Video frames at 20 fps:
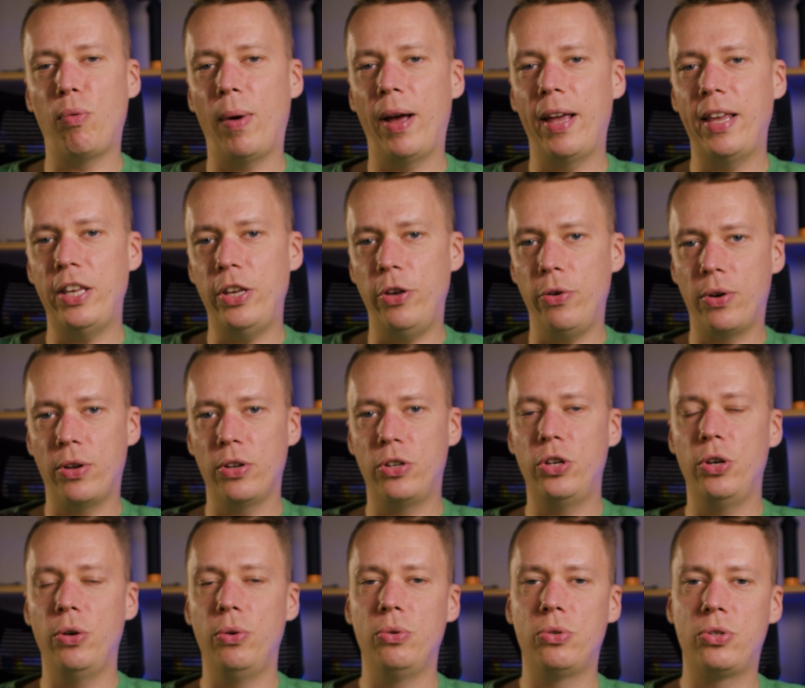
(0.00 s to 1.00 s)
way you could
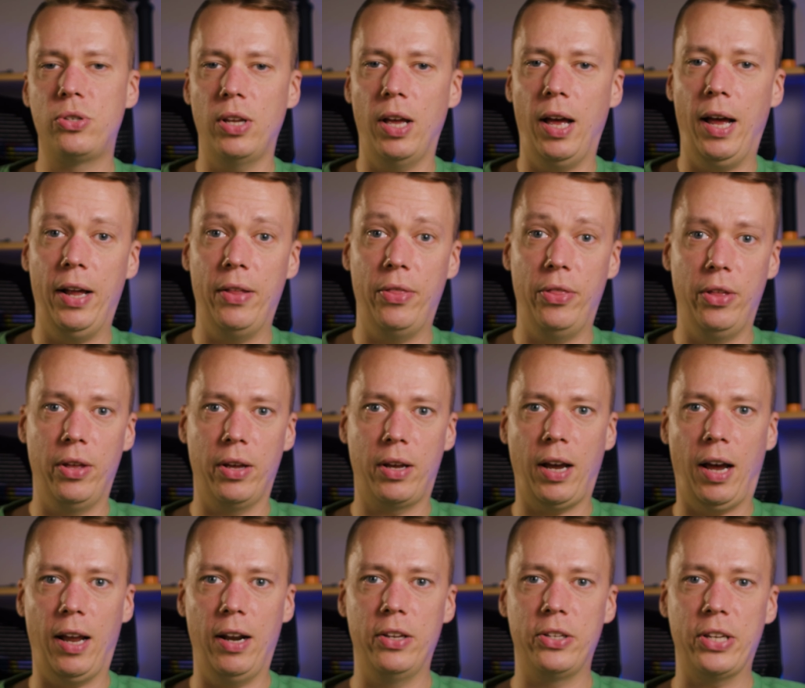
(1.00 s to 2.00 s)
use the
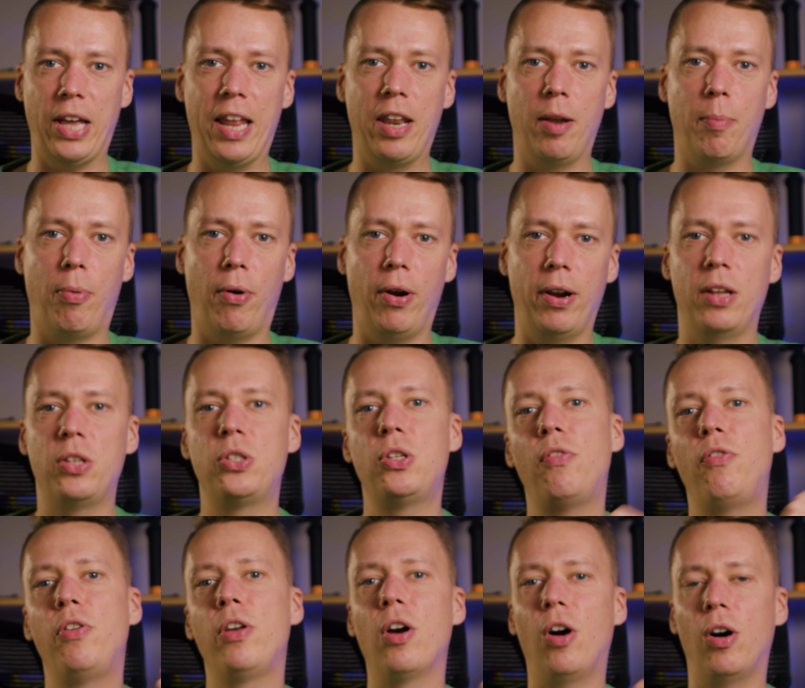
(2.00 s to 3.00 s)
colours and the brightness,
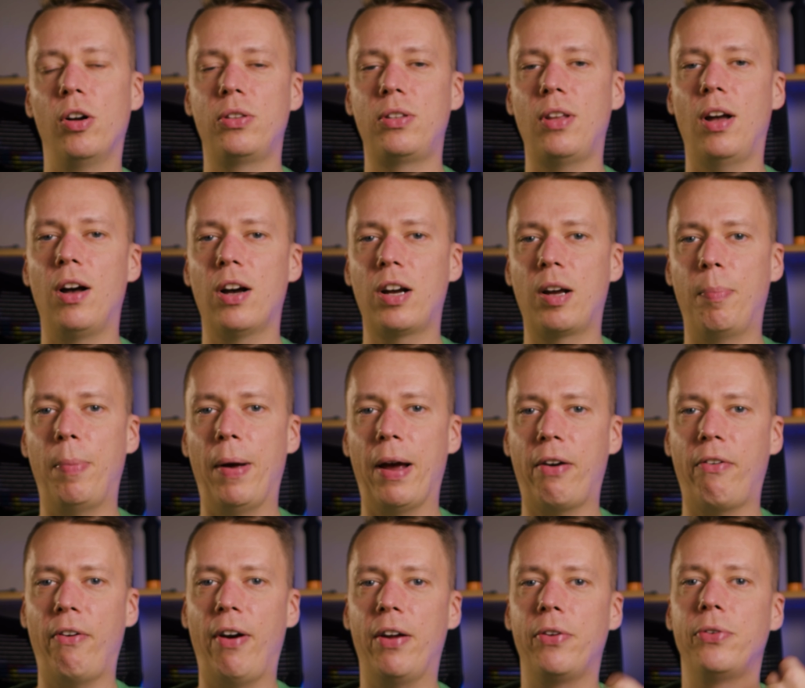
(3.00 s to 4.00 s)
if you've got a darker
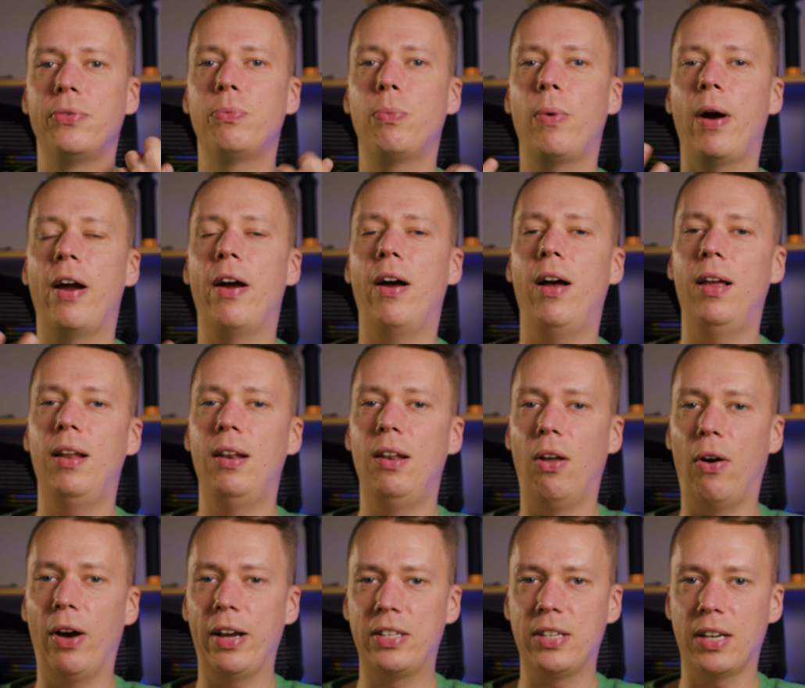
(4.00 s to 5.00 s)
background, wear
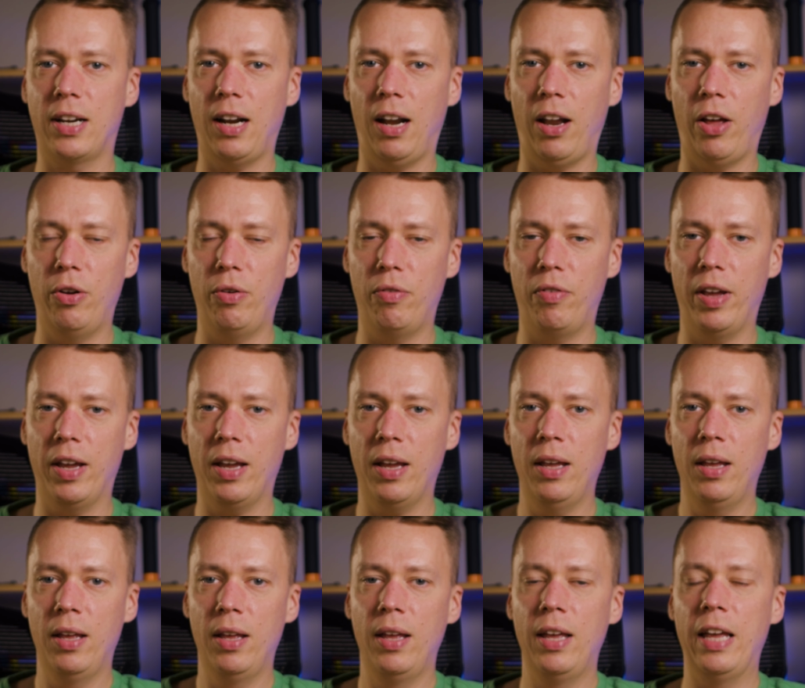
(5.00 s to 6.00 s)
lighter clothing.